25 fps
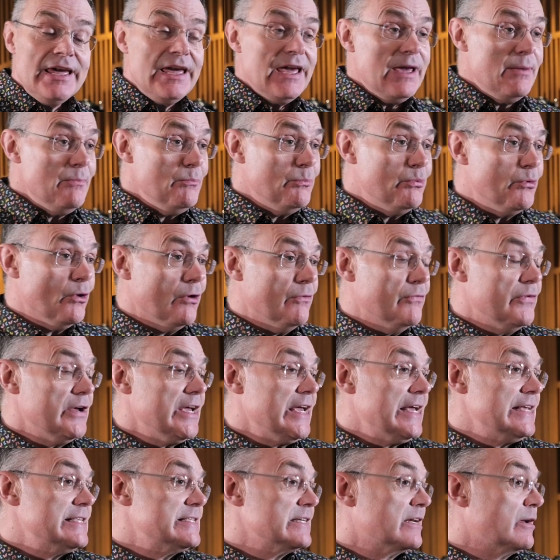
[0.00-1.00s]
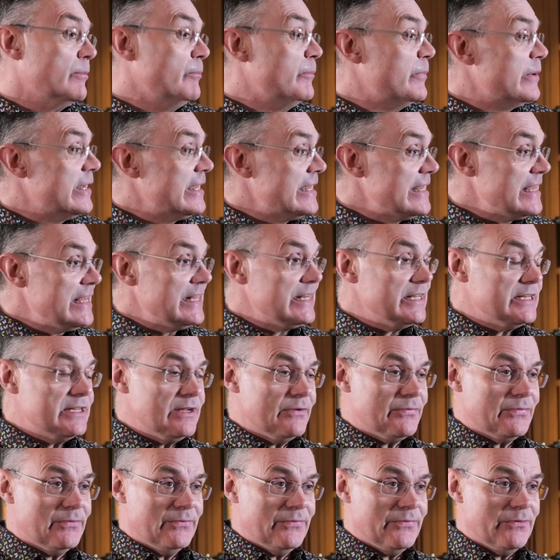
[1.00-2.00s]
Improv is a completely
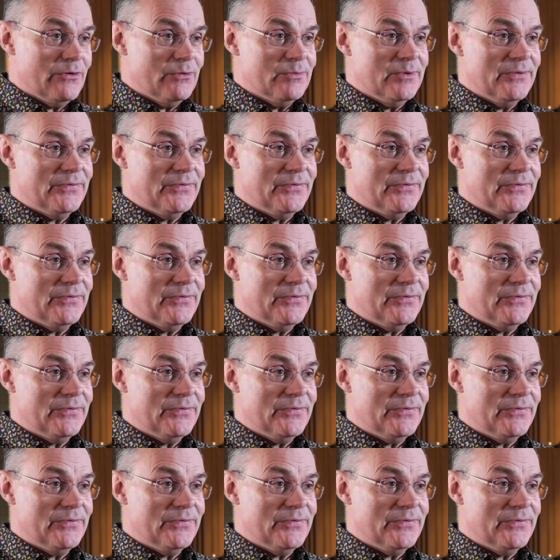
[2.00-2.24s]
different form